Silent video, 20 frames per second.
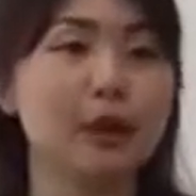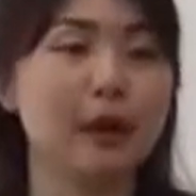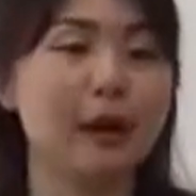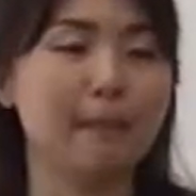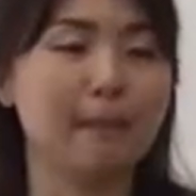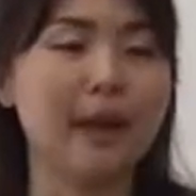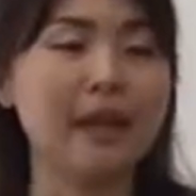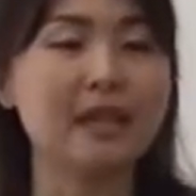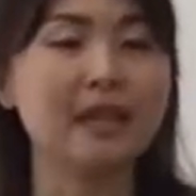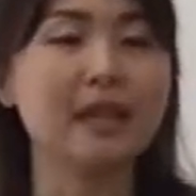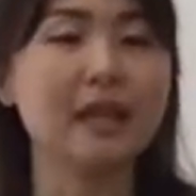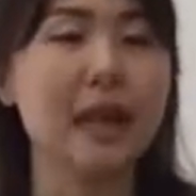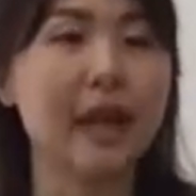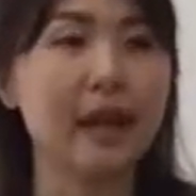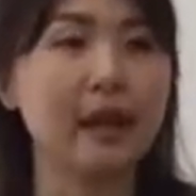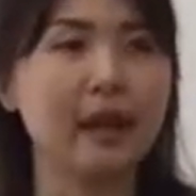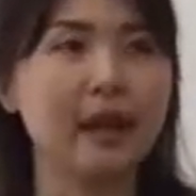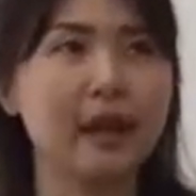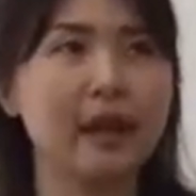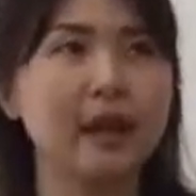better air,
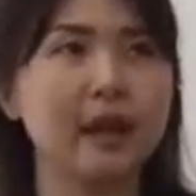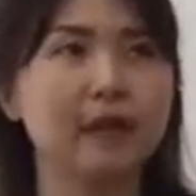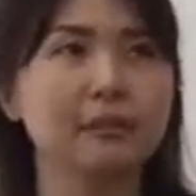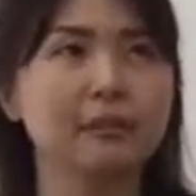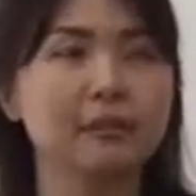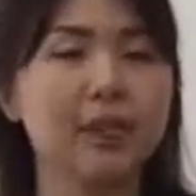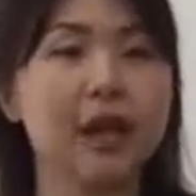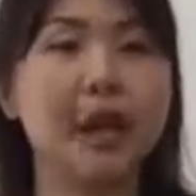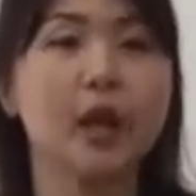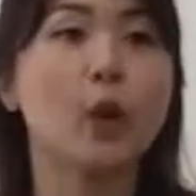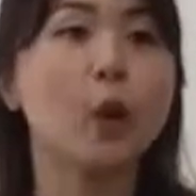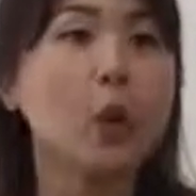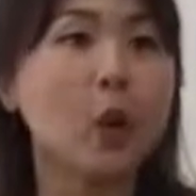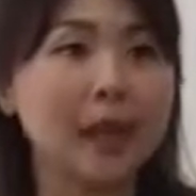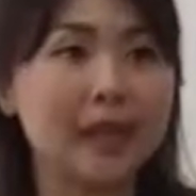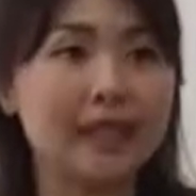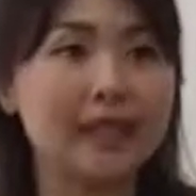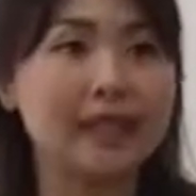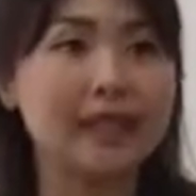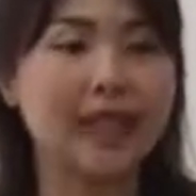um, air
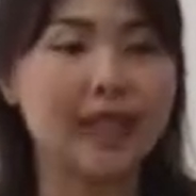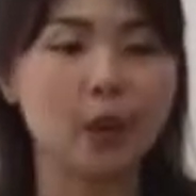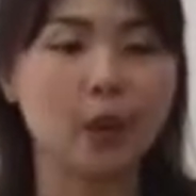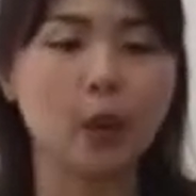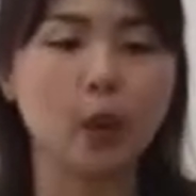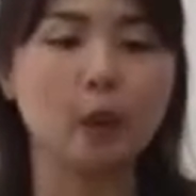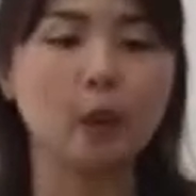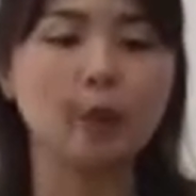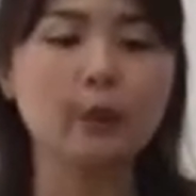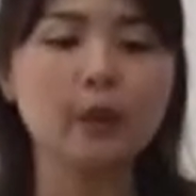quality at home.